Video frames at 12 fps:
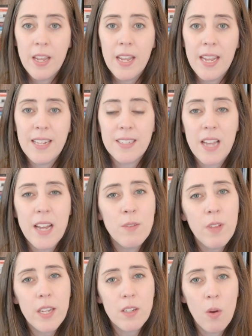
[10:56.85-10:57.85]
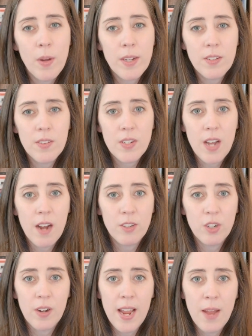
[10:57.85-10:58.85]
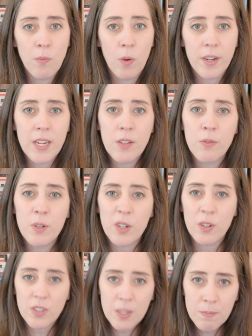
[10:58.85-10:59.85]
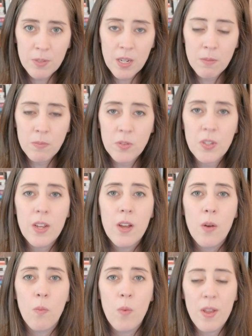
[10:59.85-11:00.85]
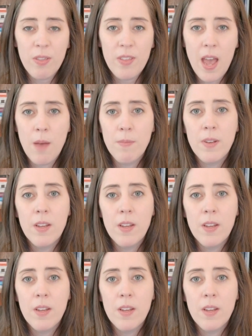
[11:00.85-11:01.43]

It's kind of like going to the doctor and working through your symptoms with them,